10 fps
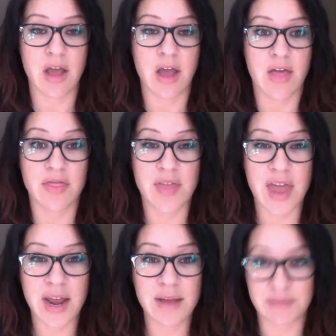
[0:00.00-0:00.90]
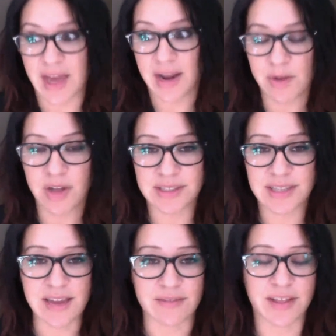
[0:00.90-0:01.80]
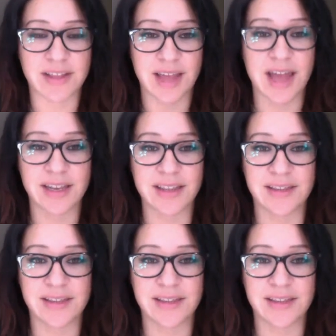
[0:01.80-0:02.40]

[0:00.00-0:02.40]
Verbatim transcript: then I'm, then I'm not safe. Like that,